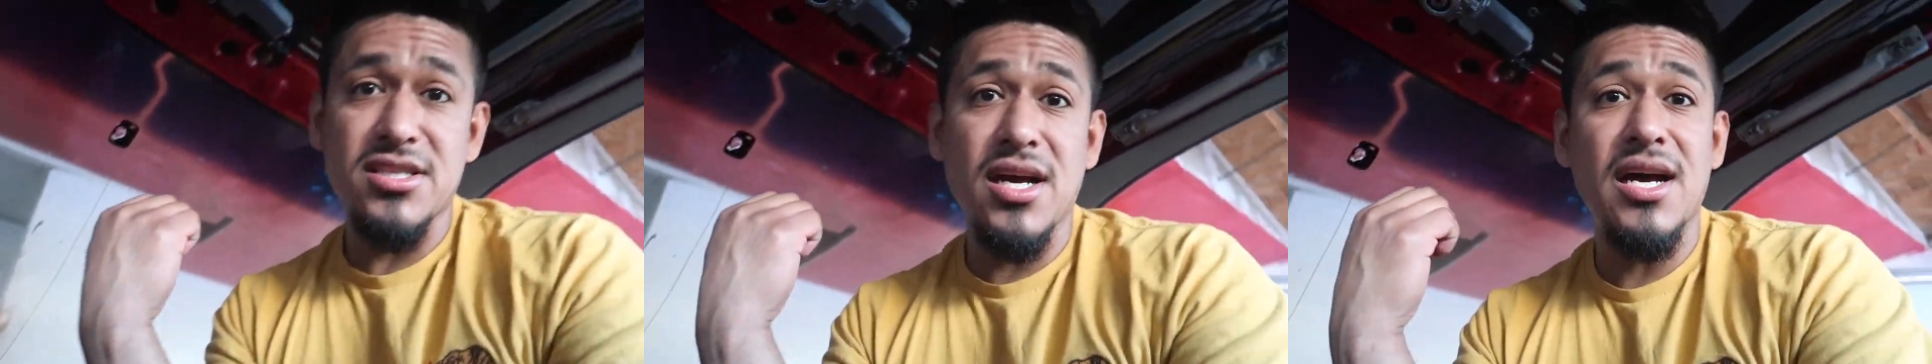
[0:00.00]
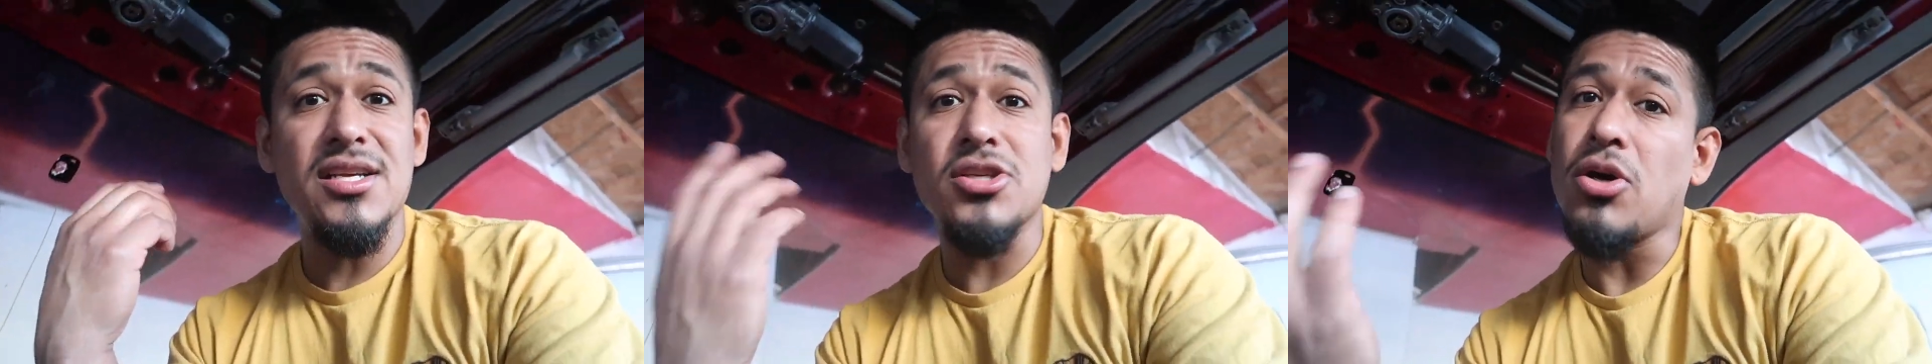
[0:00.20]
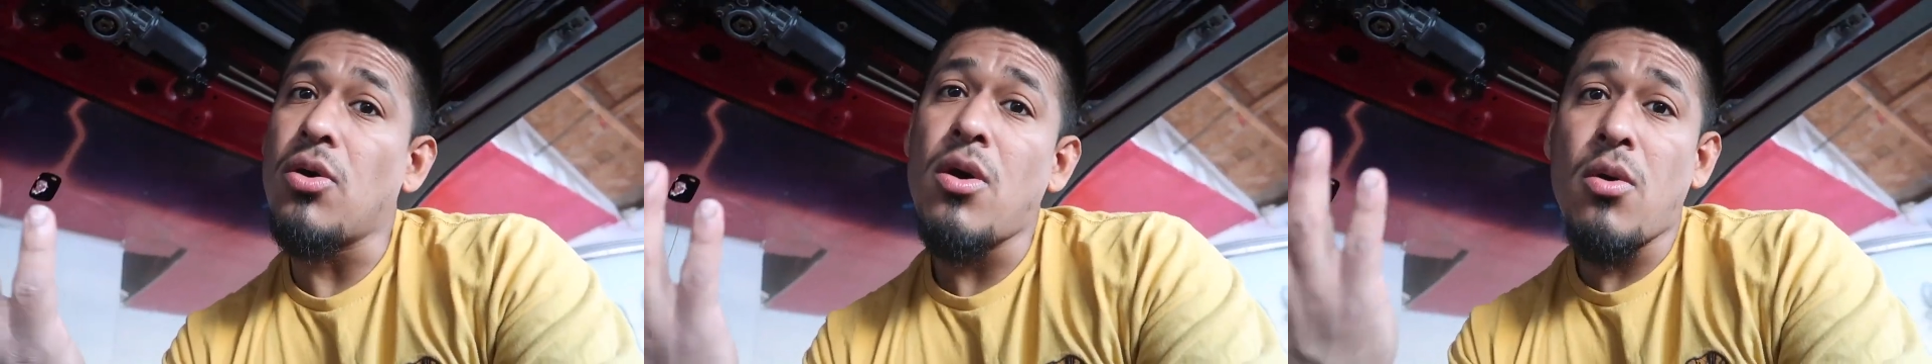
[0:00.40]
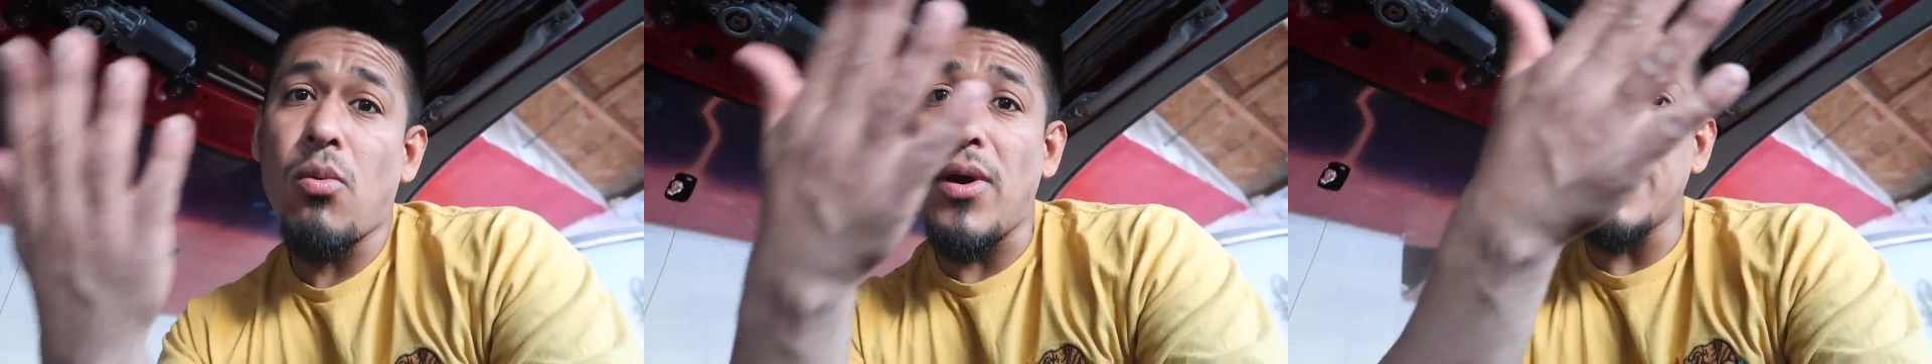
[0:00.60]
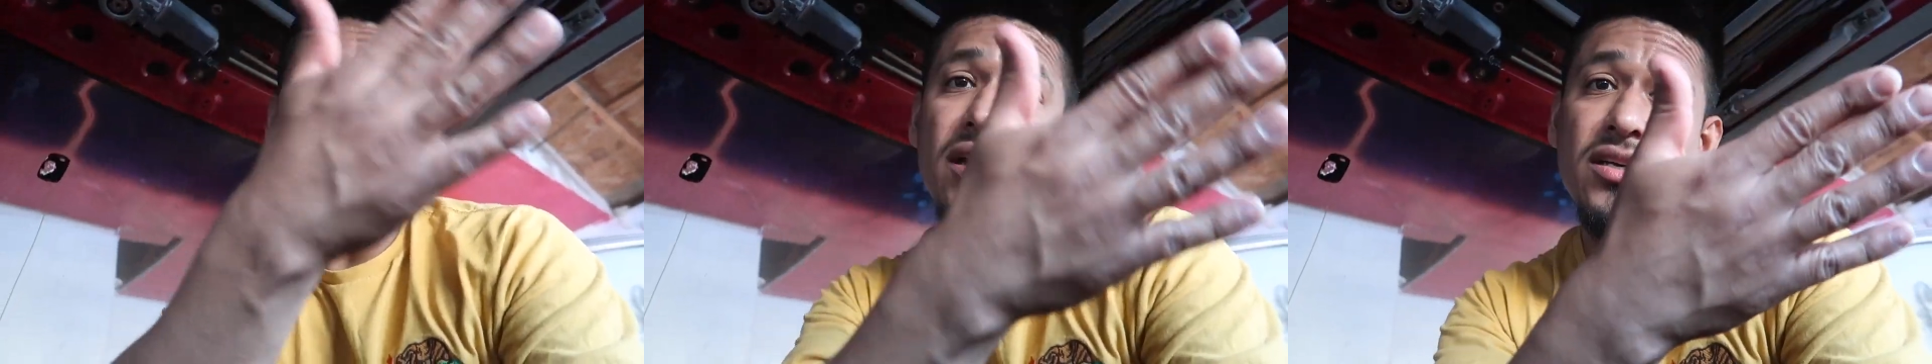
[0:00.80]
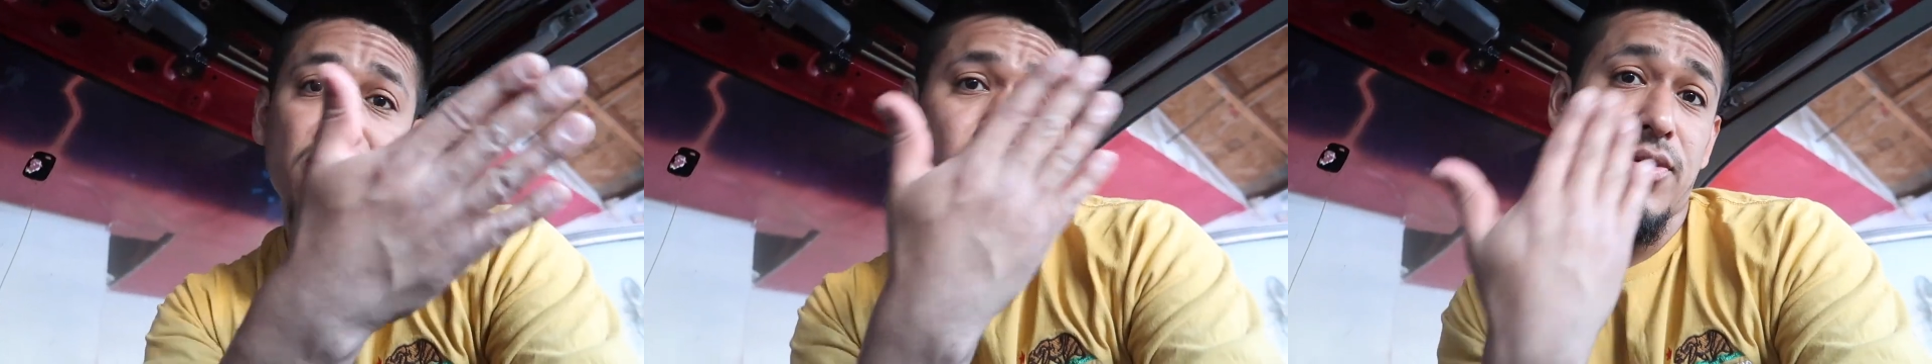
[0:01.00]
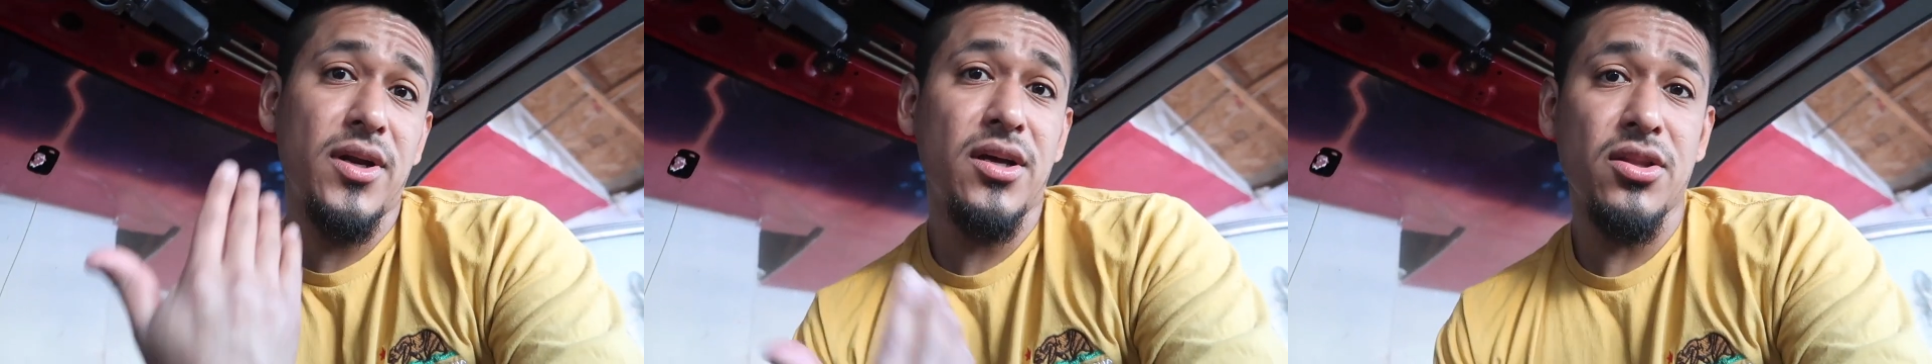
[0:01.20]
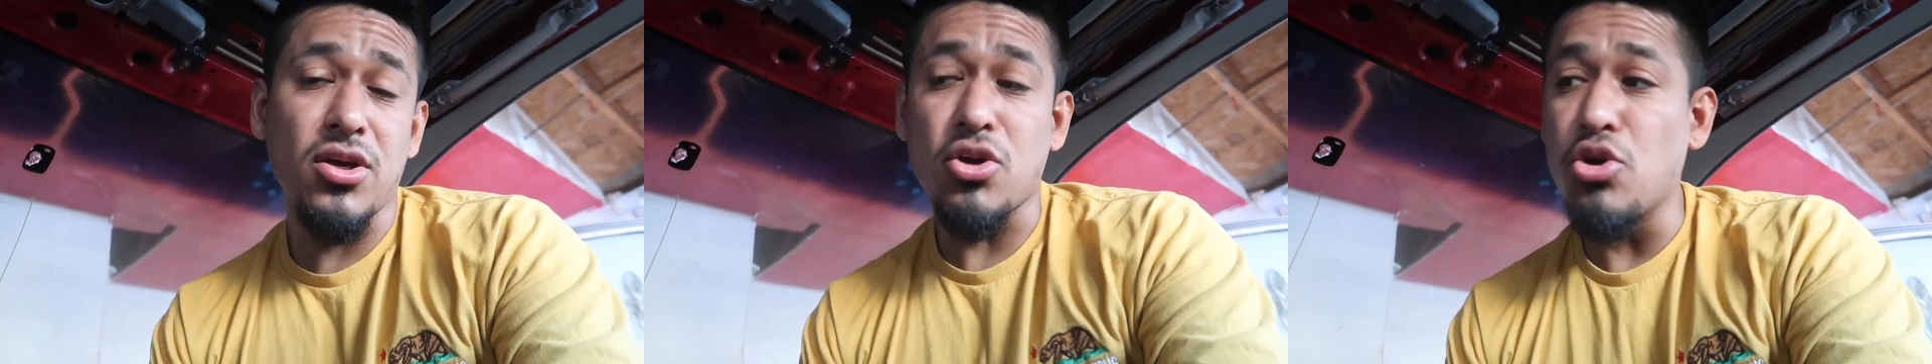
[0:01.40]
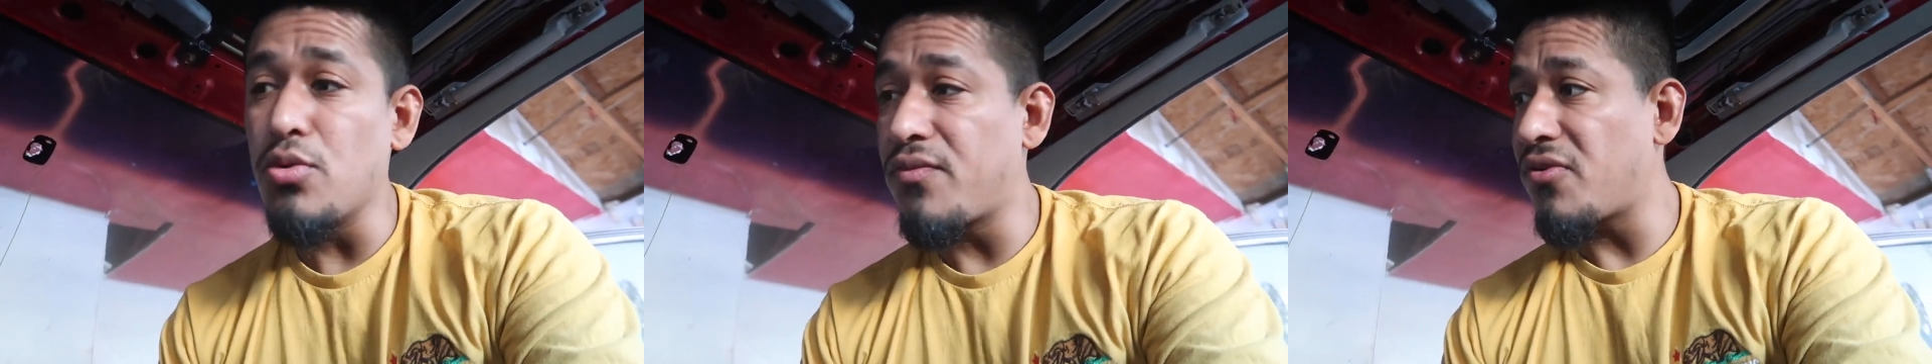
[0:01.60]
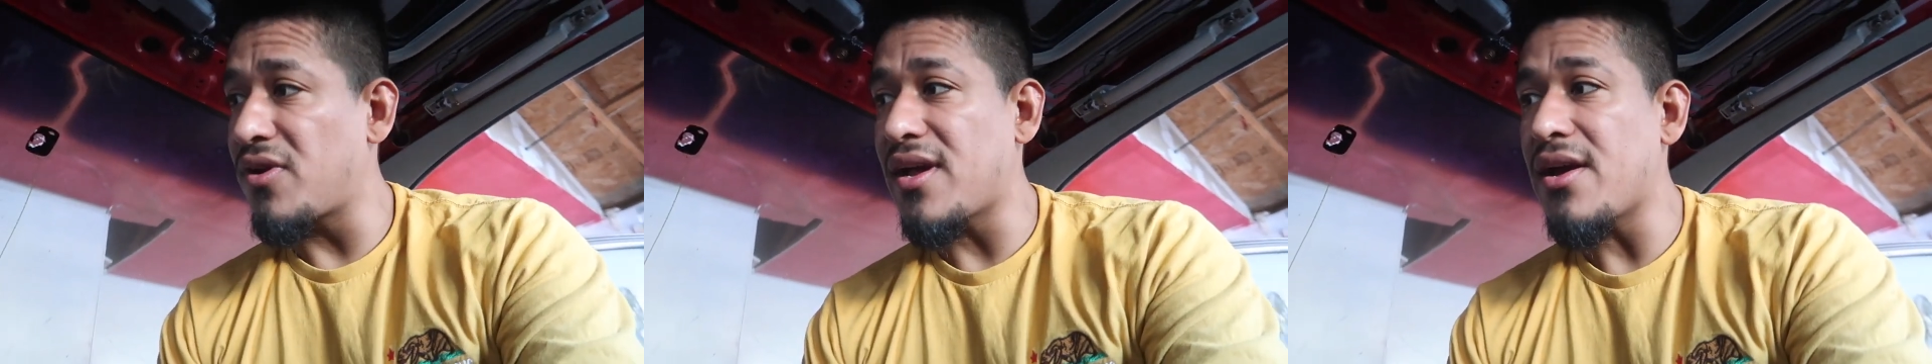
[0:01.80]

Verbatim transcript: is not, so why not throw it on the coupe for